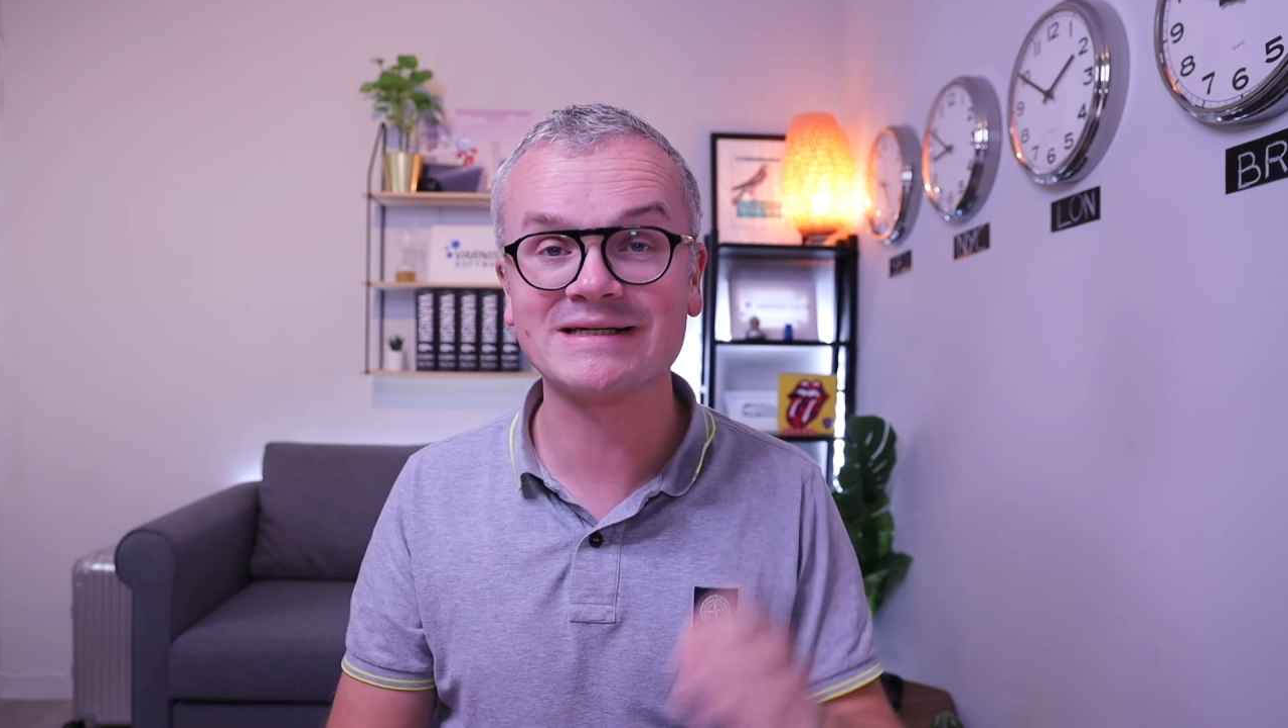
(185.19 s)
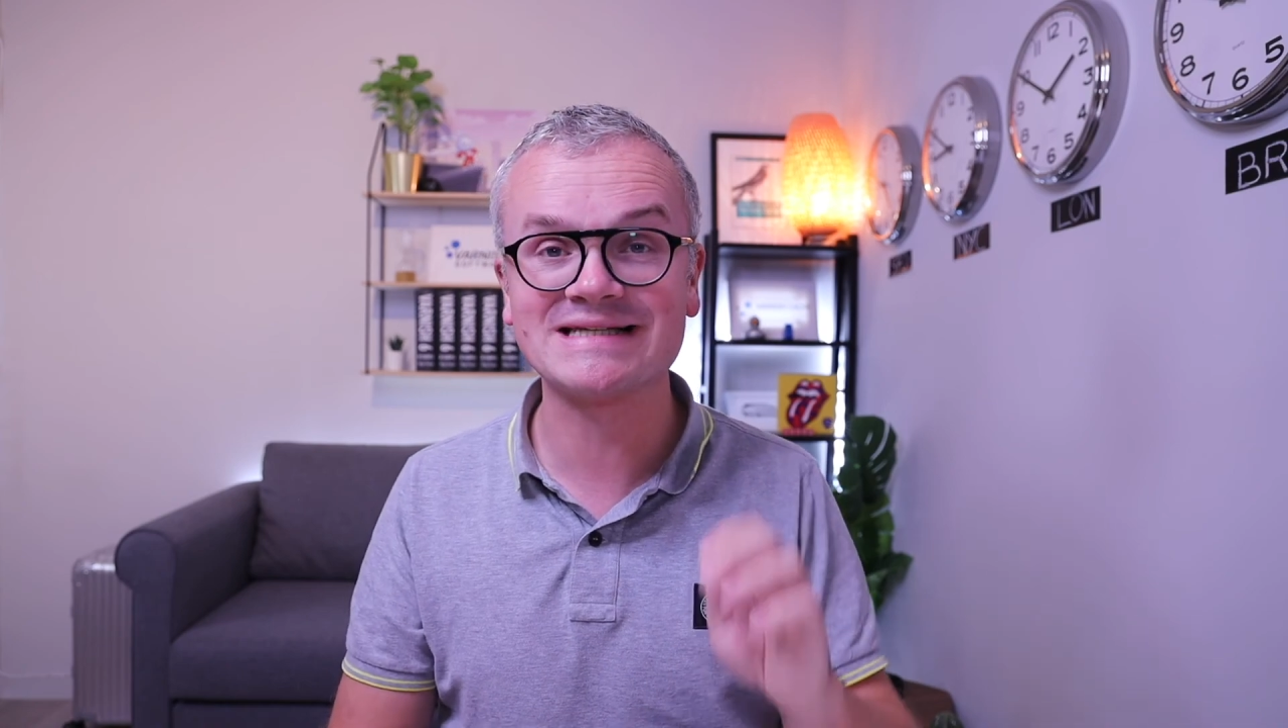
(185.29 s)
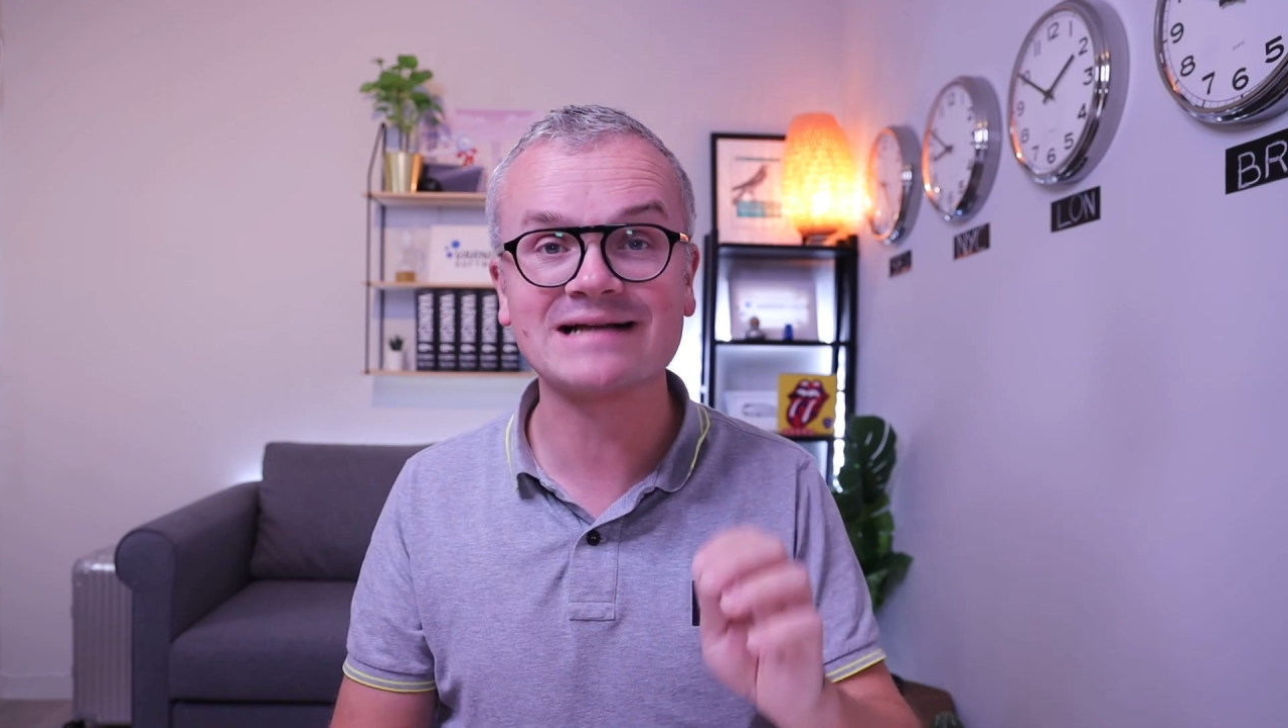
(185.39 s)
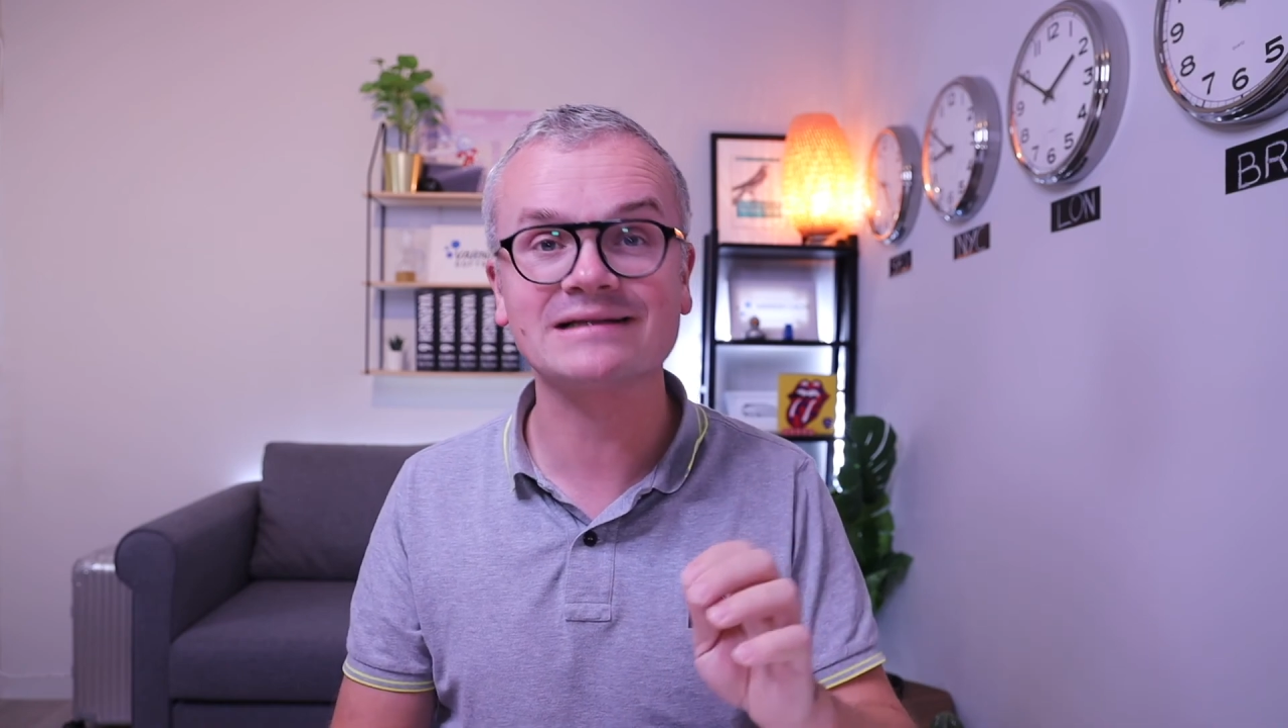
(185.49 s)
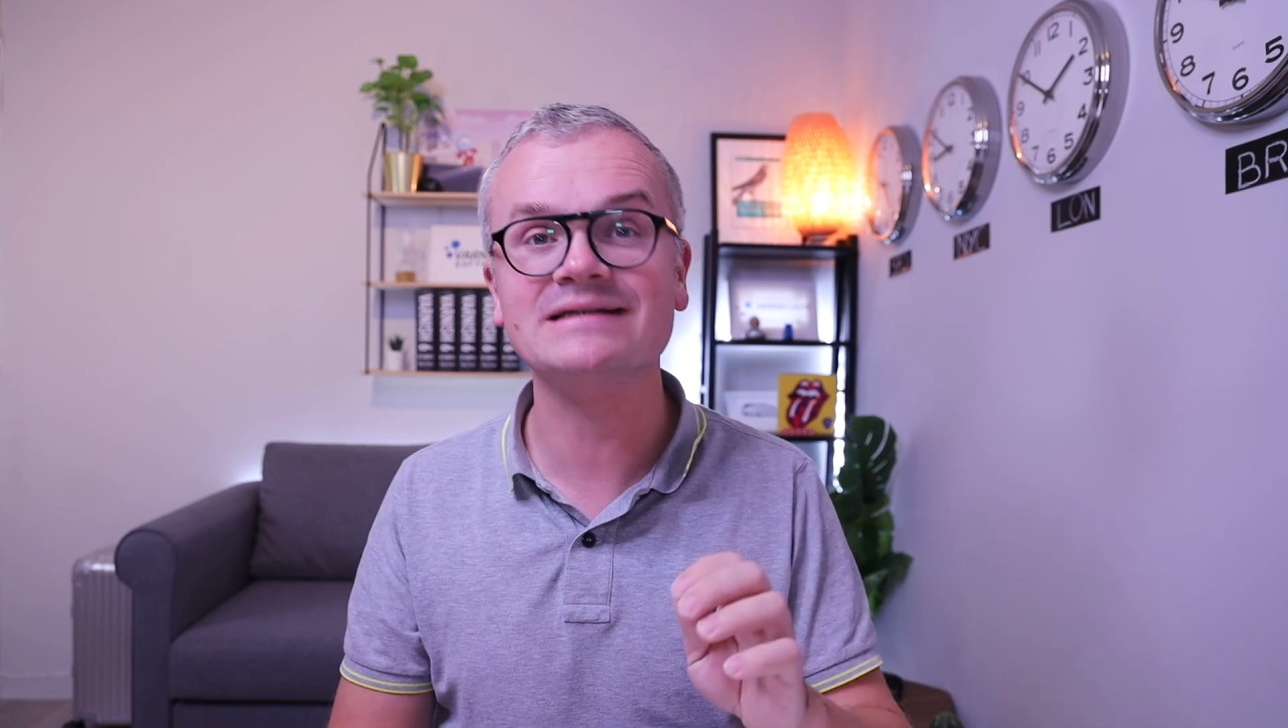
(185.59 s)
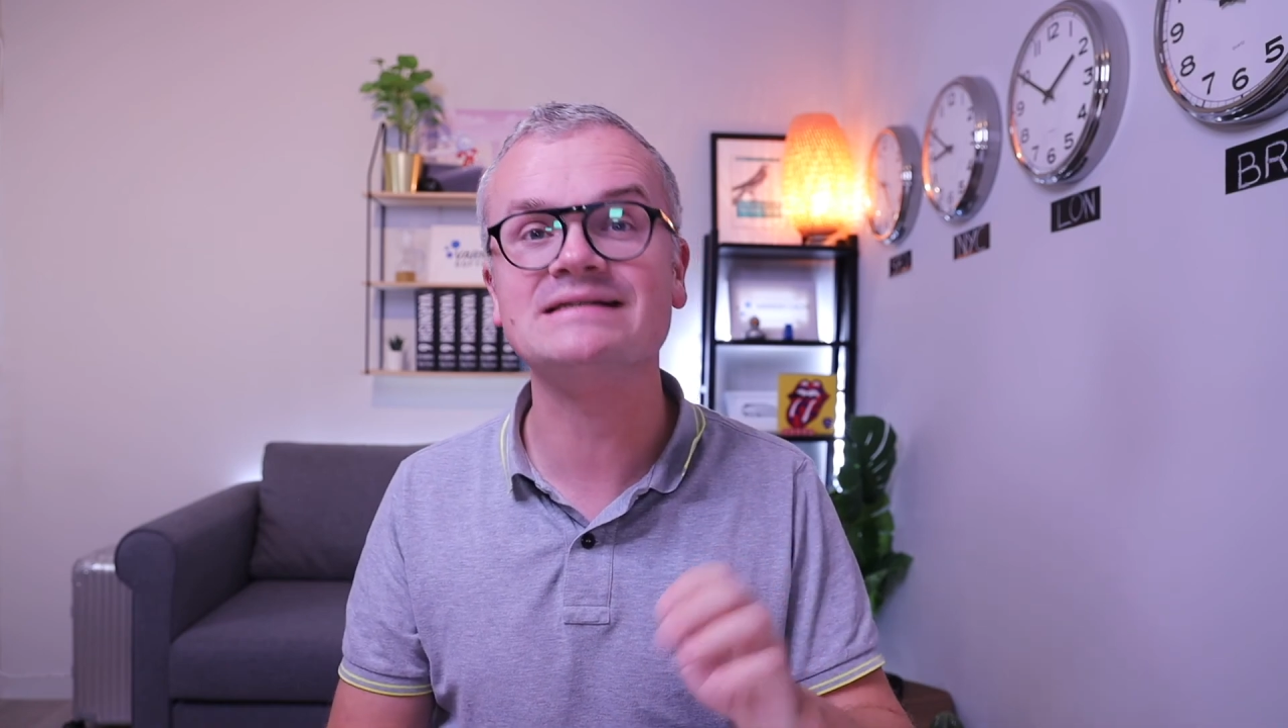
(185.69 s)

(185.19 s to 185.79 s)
exactly the